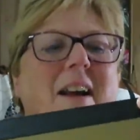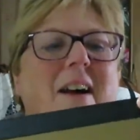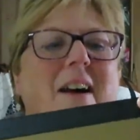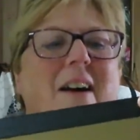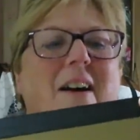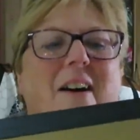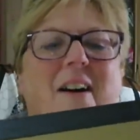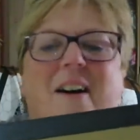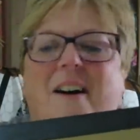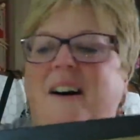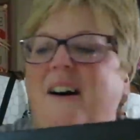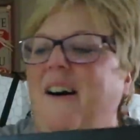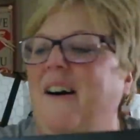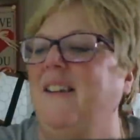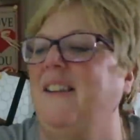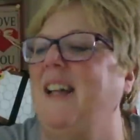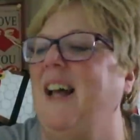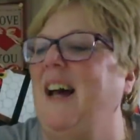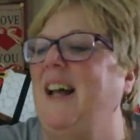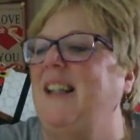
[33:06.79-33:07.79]
Oh,
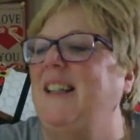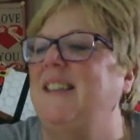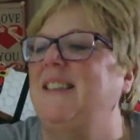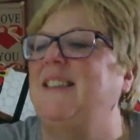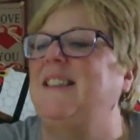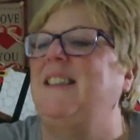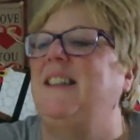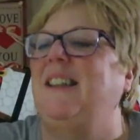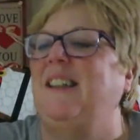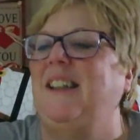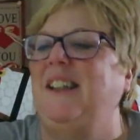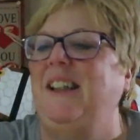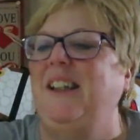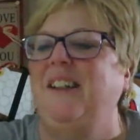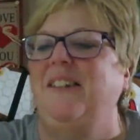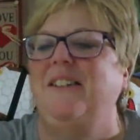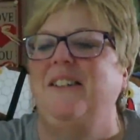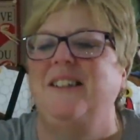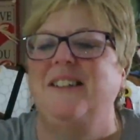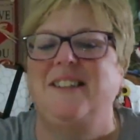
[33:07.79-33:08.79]
that is the
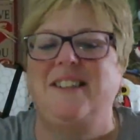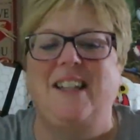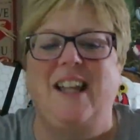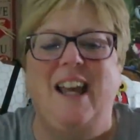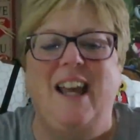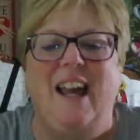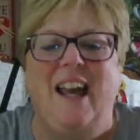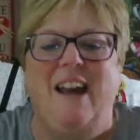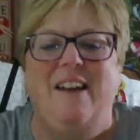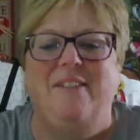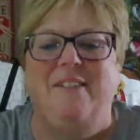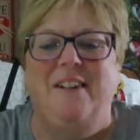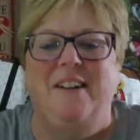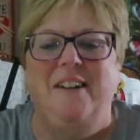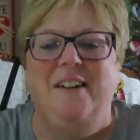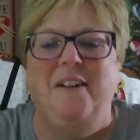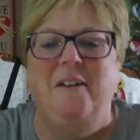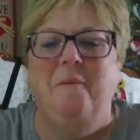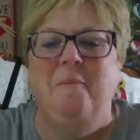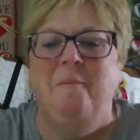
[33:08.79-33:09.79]
cutest
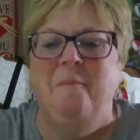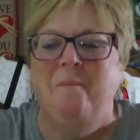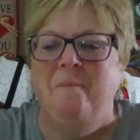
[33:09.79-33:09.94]
ever.